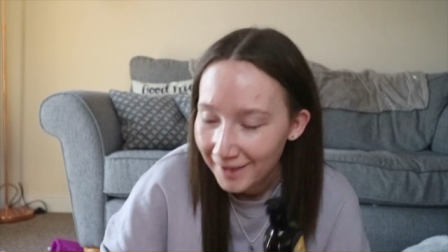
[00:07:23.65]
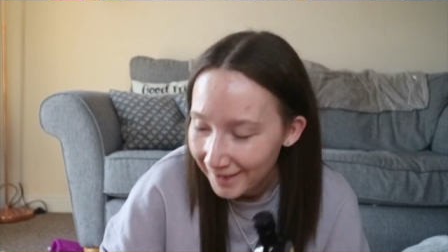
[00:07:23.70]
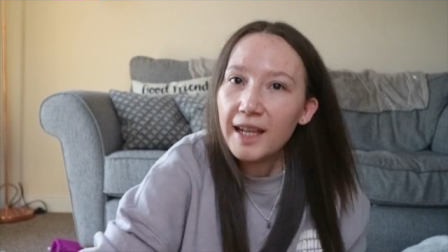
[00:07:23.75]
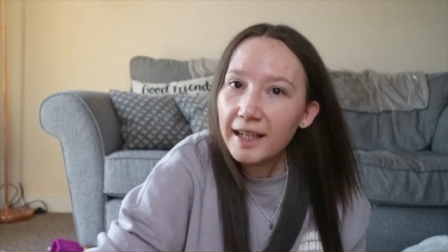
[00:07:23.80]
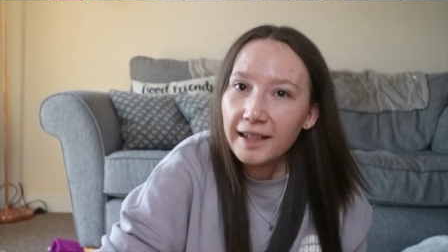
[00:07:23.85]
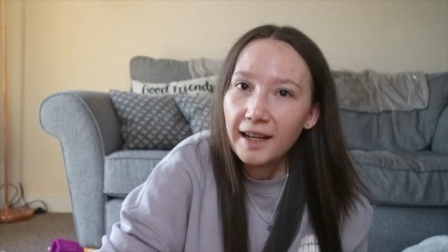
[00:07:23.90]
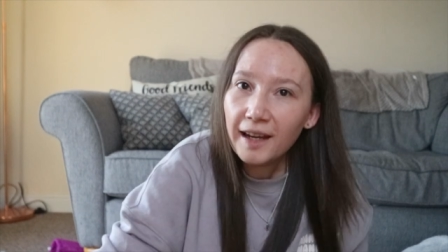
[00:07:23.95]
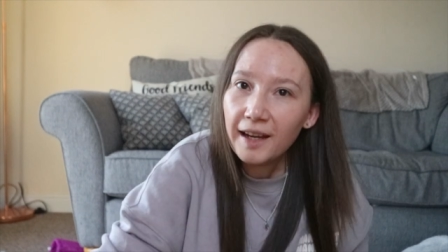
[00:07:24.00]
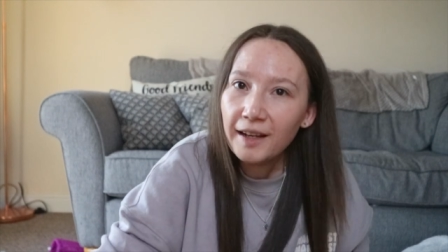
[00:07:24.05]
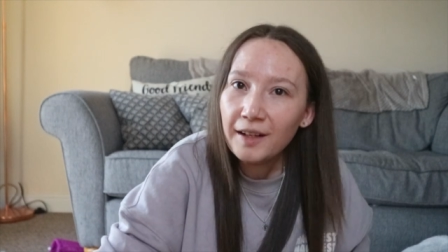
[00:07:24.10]

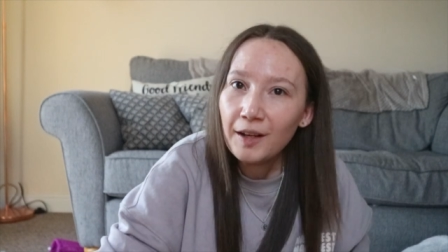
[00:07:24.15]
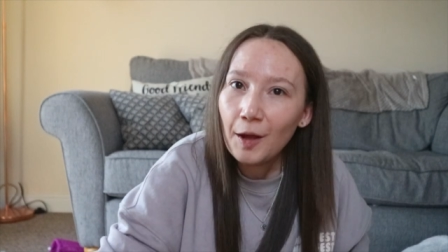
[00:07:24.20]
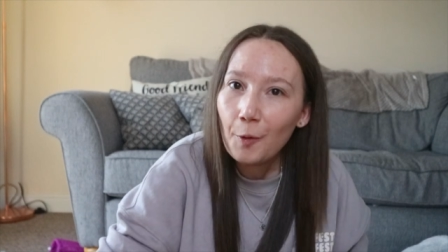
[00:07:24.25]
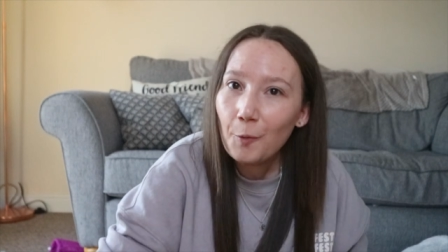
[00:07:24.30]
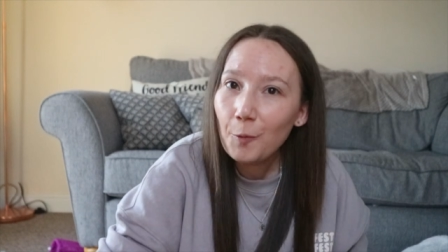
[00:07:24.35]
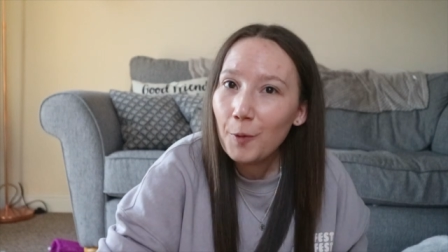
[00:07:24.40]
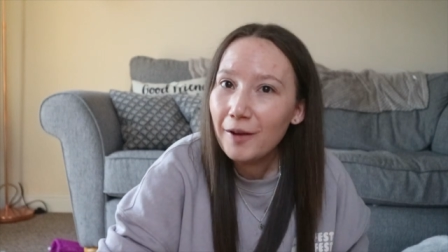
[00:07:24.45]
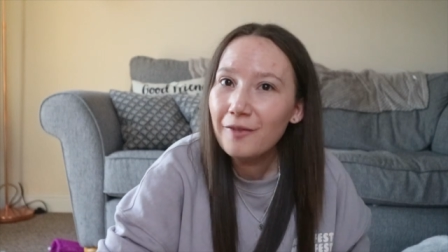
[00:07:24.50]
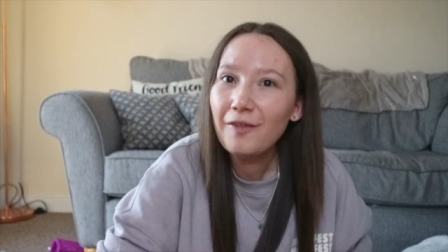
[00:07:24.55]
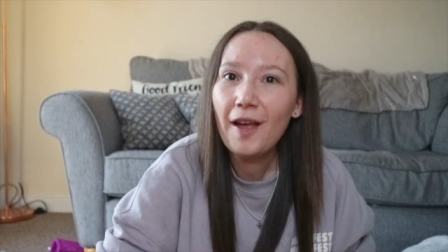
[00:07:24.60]
Sticking
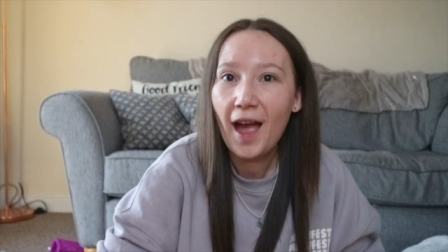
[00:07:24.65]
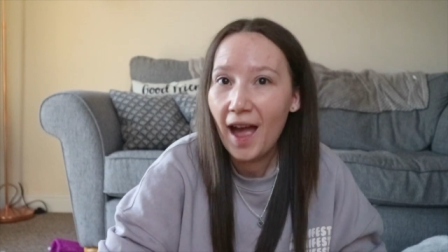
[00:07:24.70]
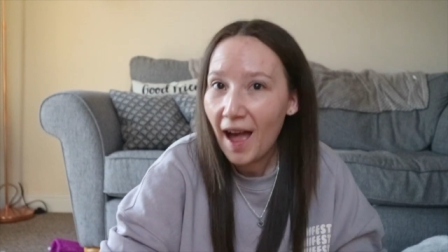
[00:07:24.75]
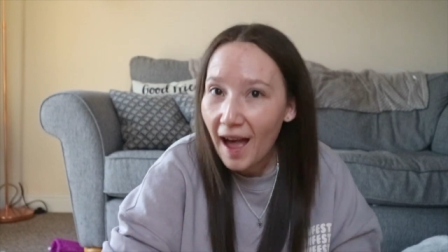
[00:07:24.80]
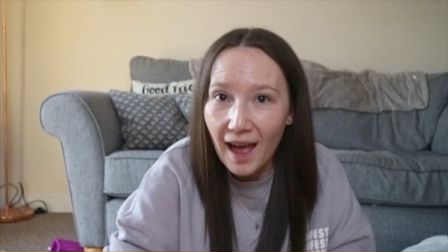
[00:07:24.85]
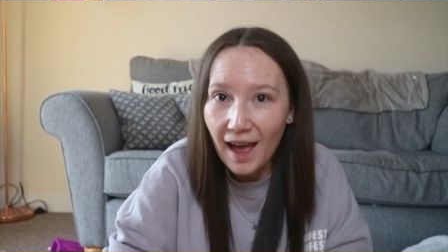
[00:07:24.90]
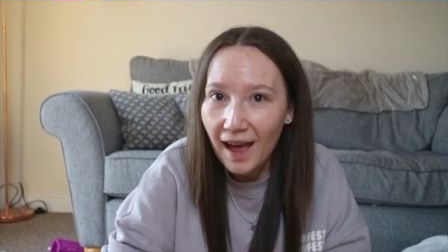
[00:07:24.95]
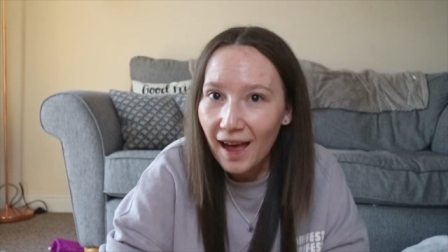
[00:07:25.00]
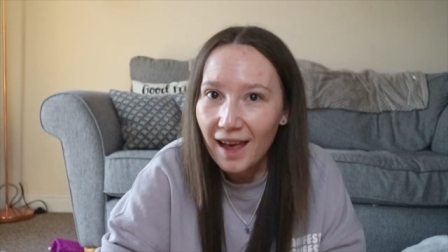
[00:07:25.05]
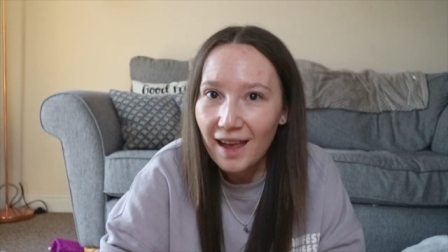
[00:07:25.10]
with
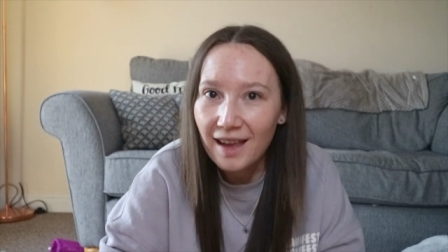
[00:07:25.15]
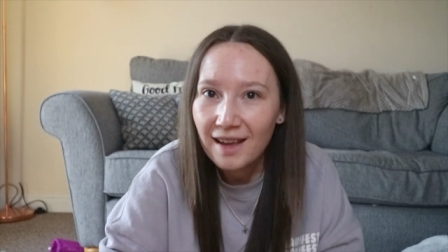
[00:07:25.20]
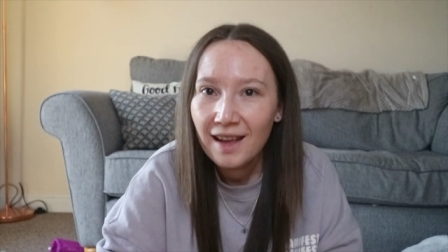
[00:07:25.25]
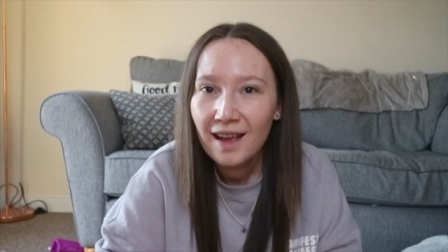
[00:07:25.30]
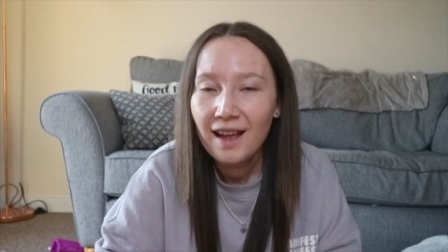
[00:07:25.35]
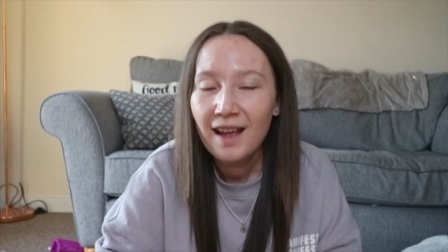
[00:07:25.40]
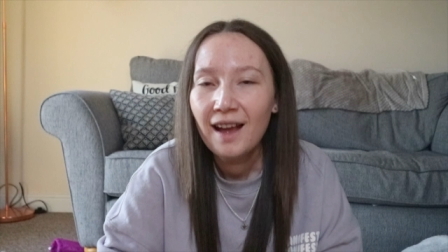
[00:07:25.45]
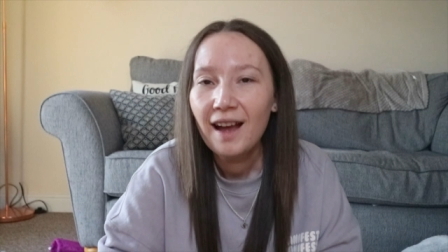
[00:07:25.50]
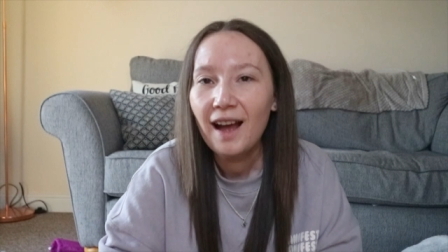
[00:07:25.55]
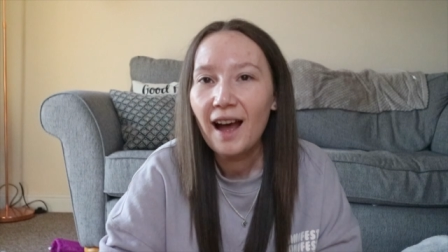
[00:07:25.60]
hair,
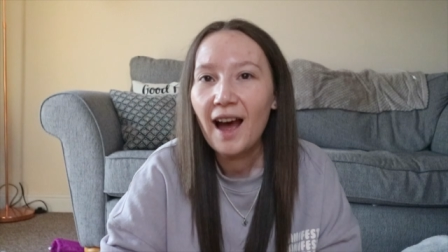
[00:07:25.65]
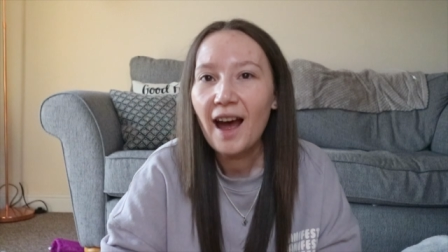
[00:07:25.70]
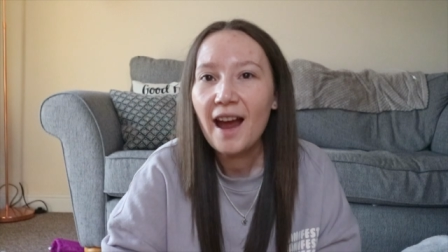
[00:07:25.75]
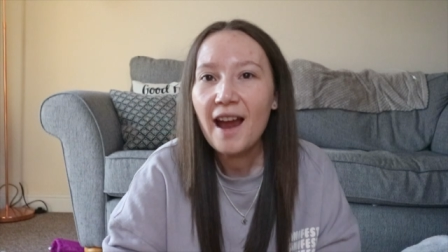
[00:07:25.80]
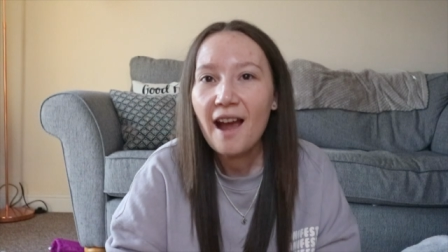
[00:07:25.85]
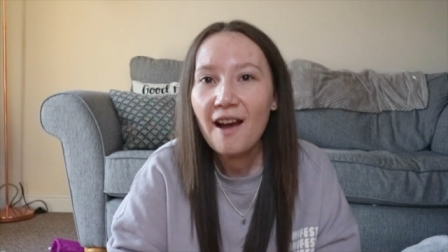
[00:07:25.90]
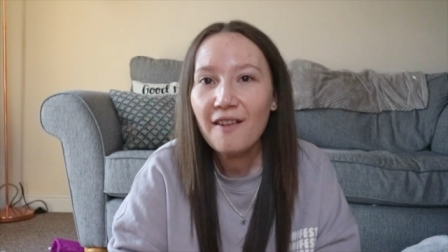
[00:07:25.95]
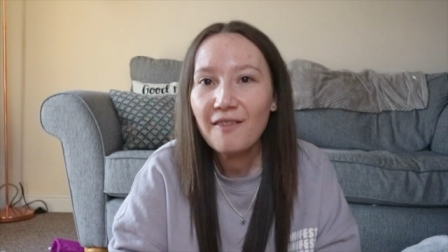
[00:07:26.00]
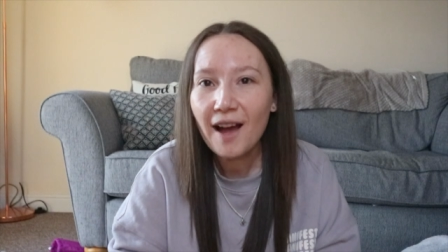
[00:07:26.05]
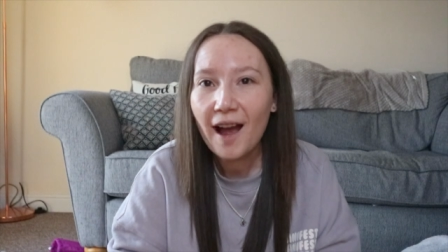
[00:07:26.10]
I
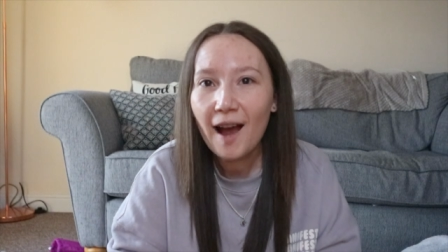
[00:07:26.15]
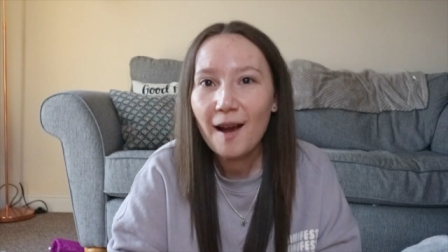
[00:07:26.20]
have